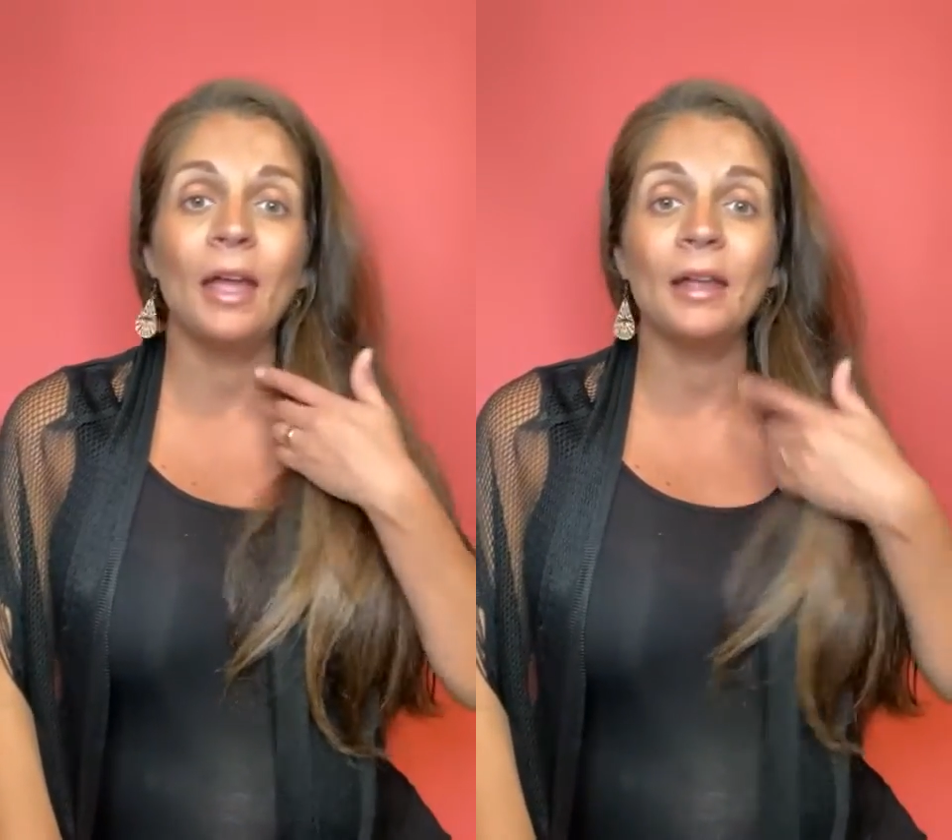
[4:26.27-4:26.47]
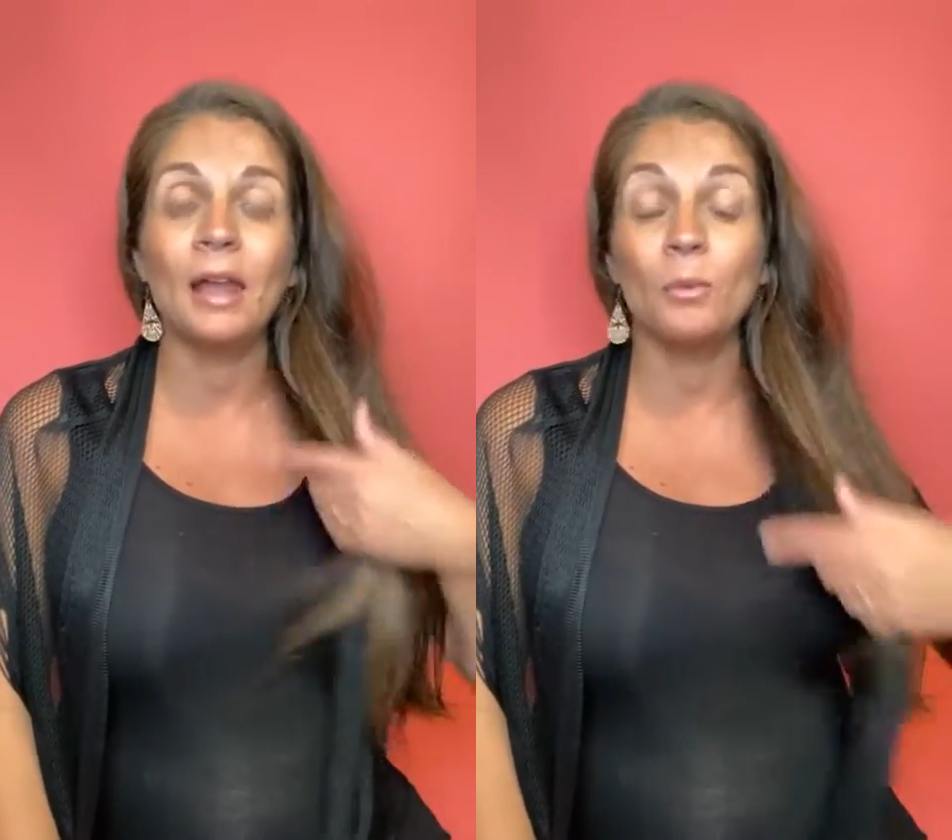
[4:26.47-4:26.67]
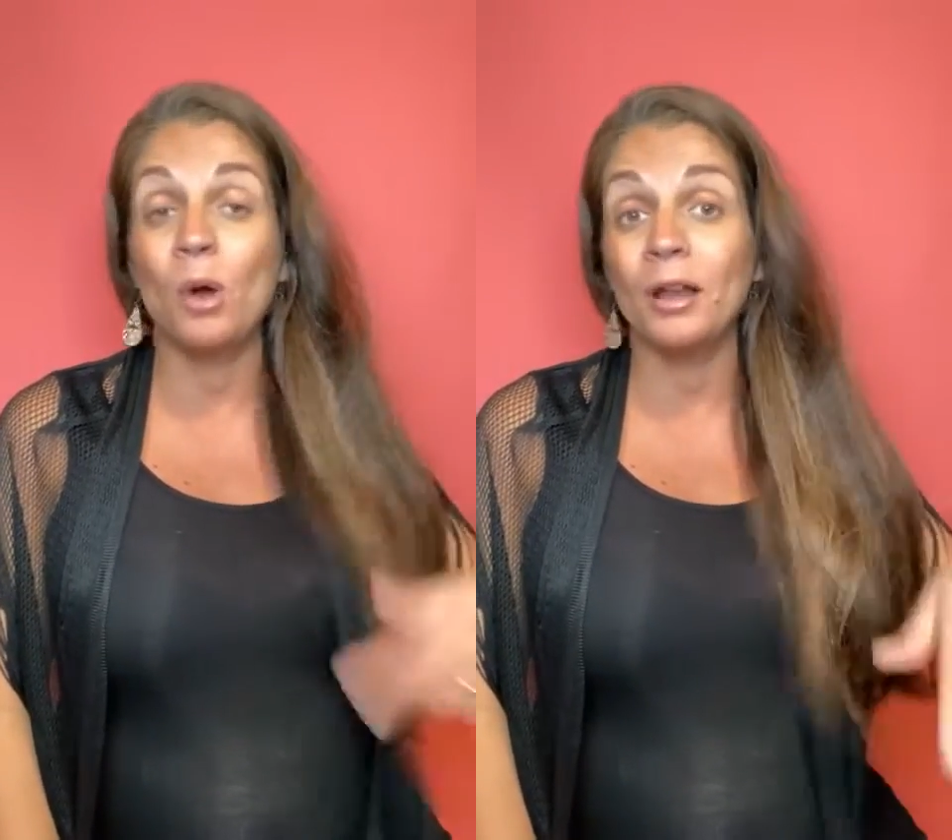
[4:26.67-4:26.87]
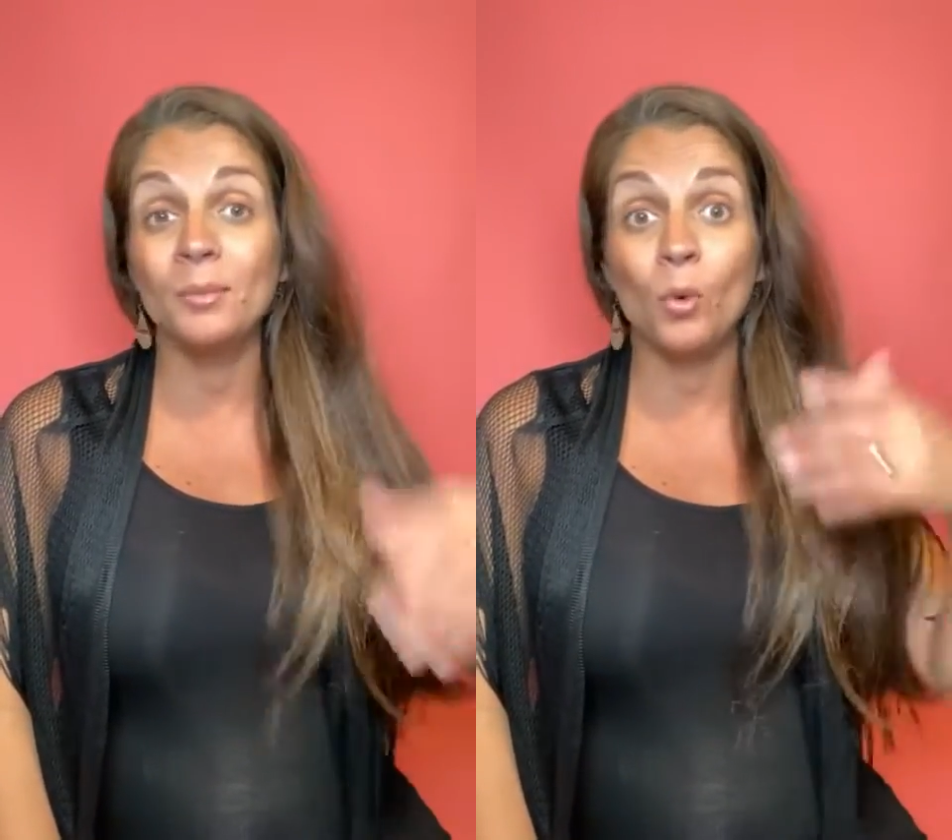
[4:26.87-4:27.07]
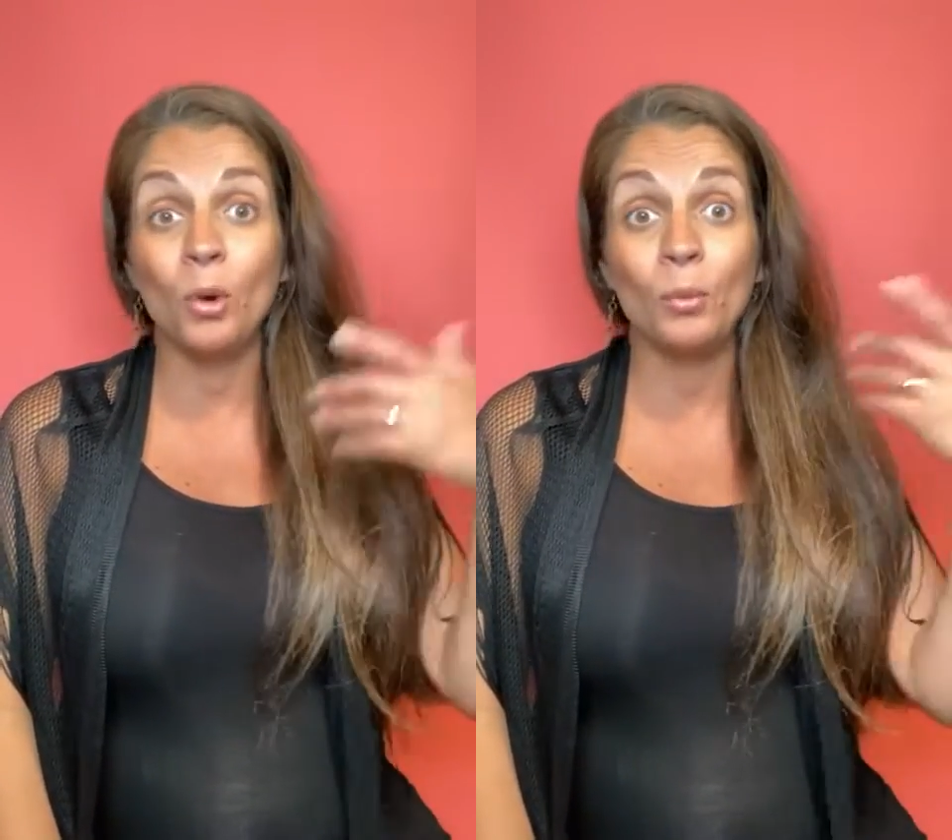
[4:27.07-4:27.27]
And I
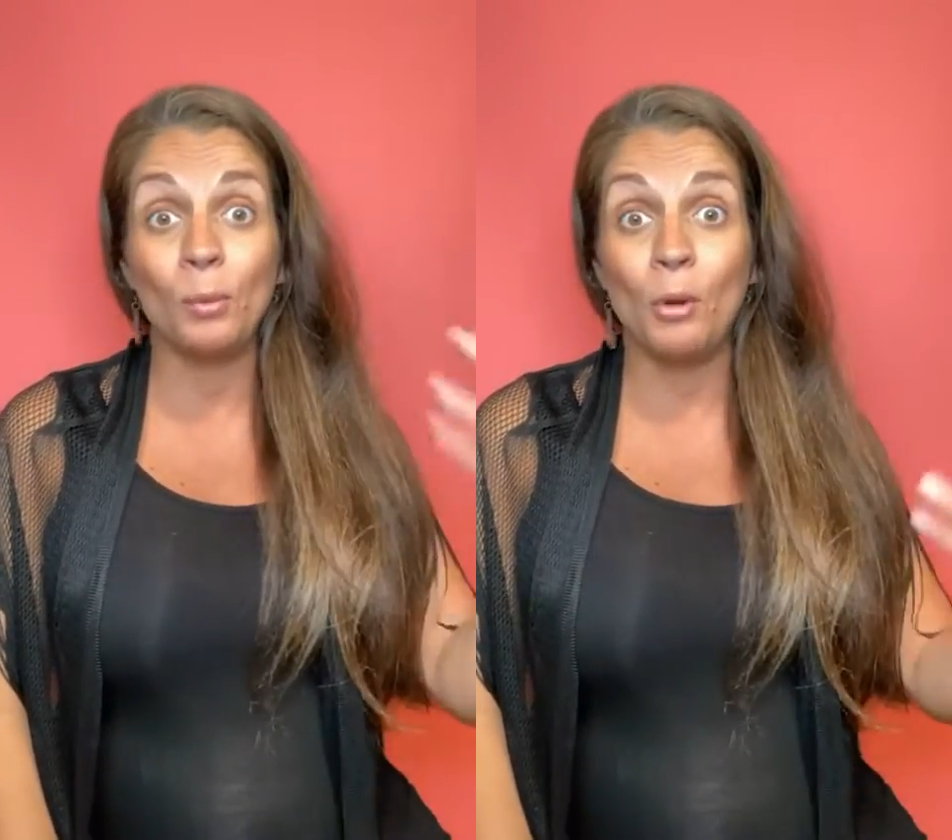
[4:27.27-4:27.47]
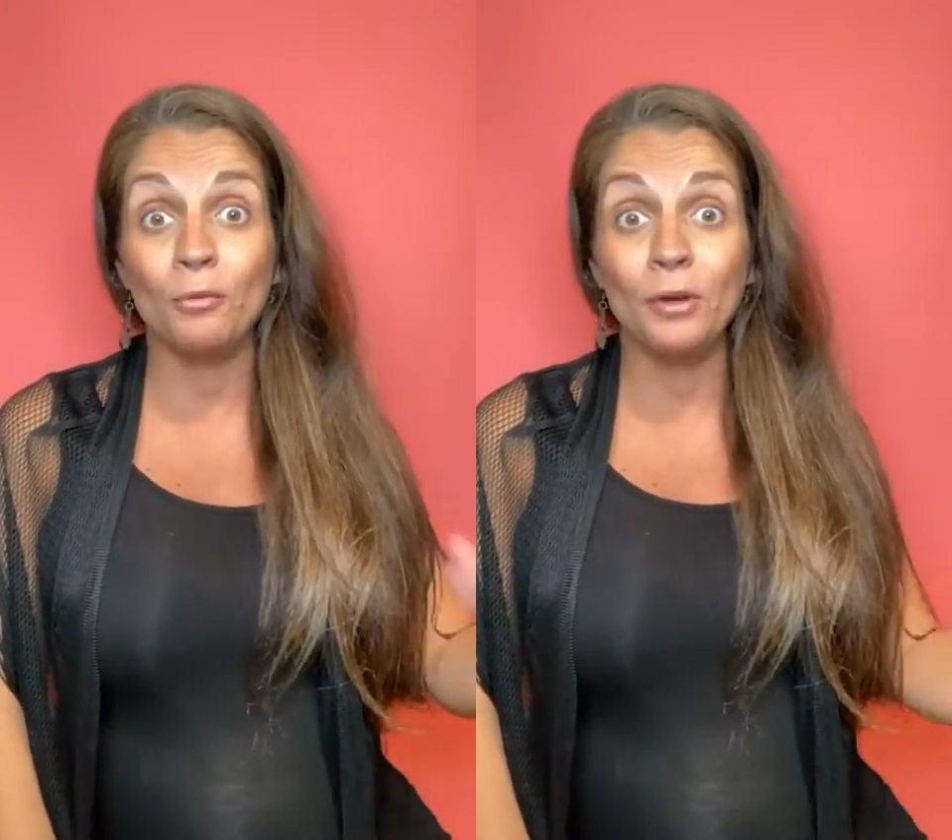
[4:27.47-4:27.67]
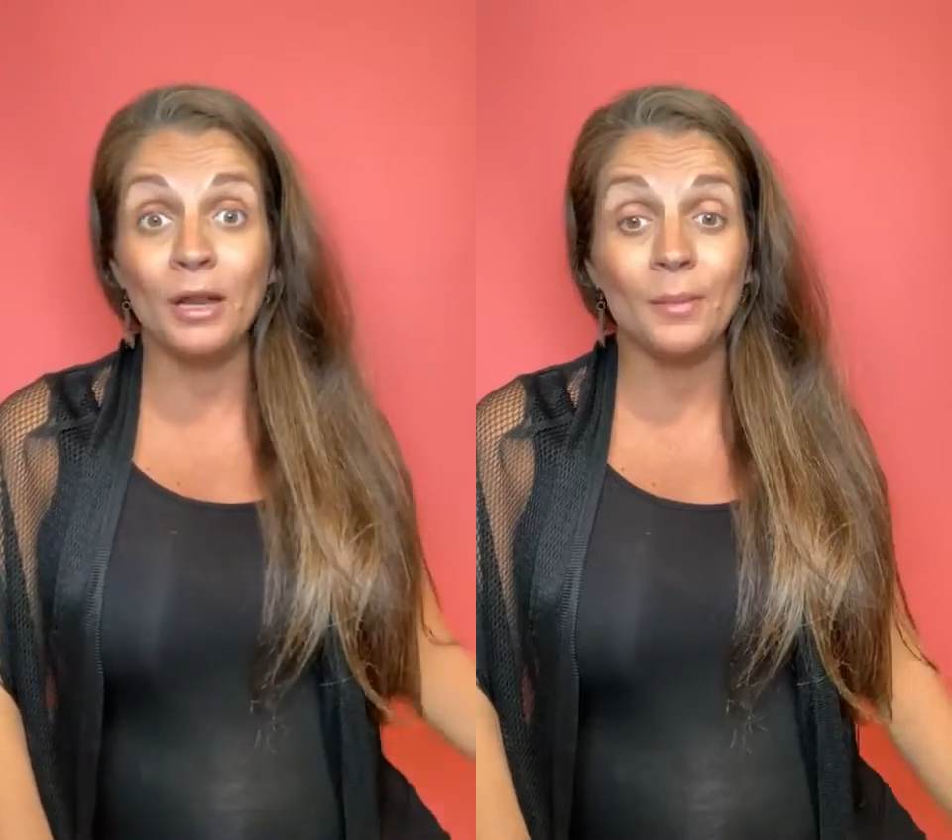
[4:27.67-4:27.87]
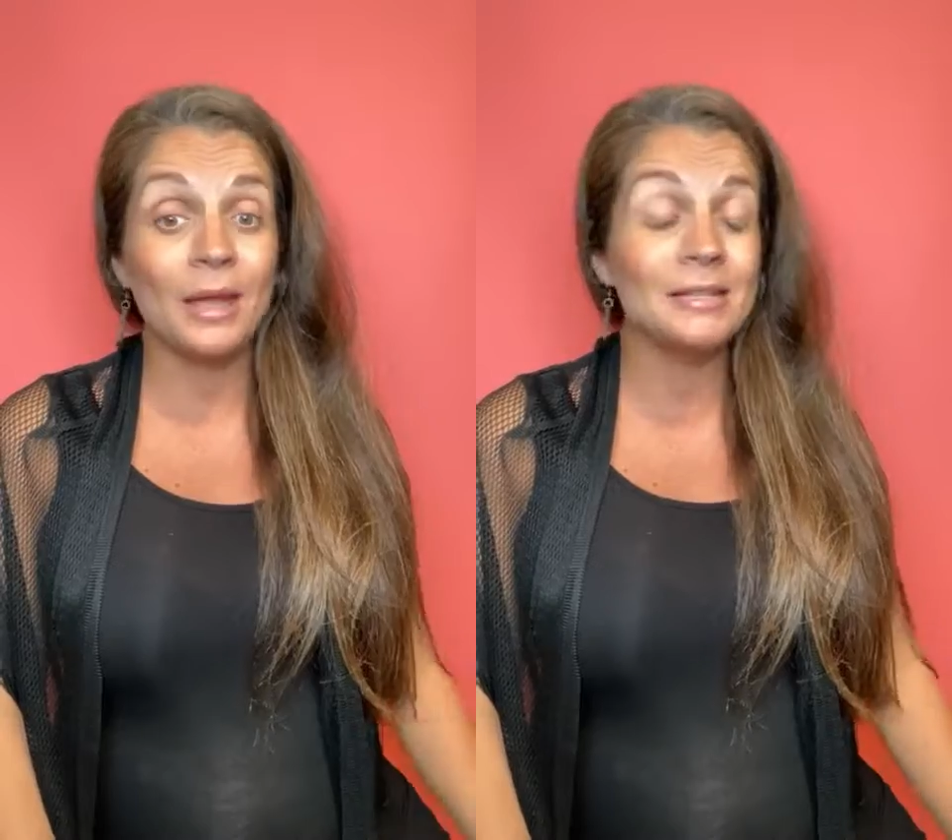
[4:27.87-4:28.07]
wanted more remote freedom.